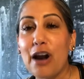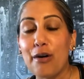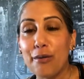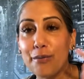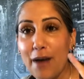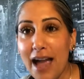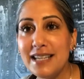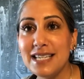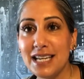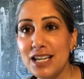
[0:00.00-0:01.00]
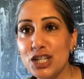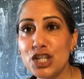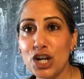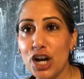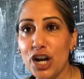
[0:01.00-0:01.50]
red
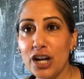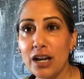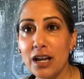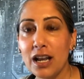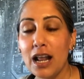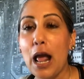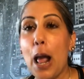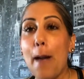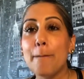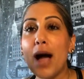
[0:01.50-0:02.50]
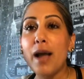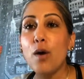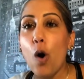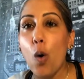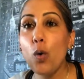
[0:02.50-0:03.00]
t-shirt, my
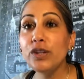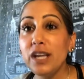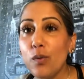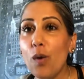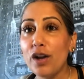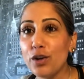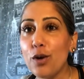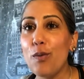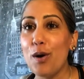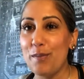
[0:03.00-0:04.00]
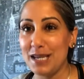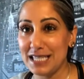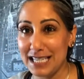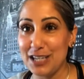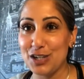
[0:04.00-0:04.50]
only Wonder Woman
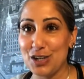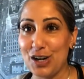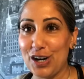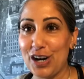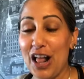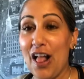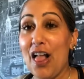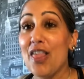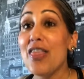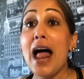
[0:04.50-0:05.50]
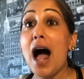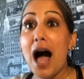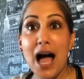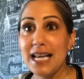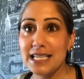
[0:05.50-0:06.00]
t-shirt that
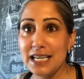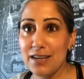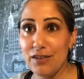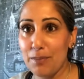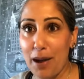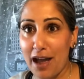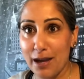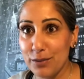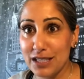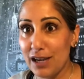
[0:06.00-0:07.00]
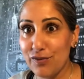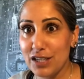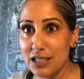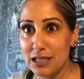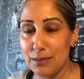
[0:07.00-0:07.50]
I didn't even buy. It was
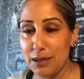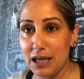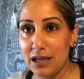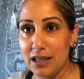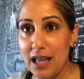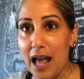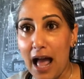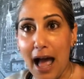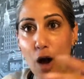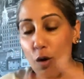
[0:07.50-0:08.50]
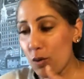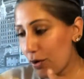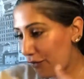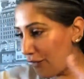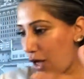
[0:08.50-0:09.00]
gifted to me. Out
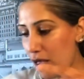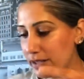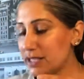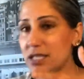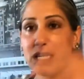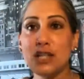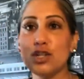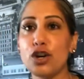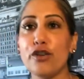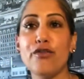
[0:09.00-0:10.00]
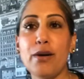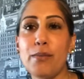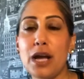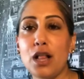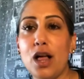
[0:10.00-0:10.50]
falls the t-shirt from
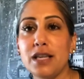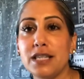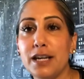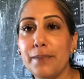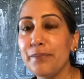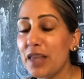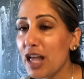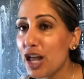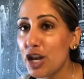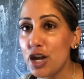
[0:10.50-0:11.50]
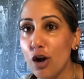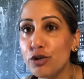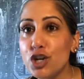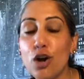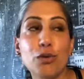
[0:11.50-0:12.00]
my closet. No
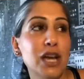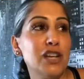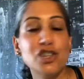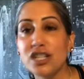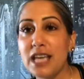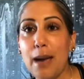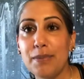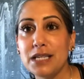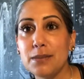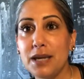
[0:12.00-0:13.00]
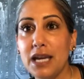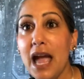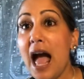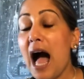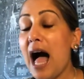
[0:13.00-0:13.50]
joke, it just happened to me.
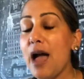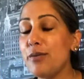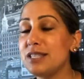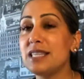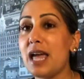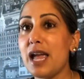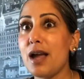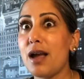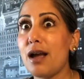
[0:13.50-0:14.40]
I was like,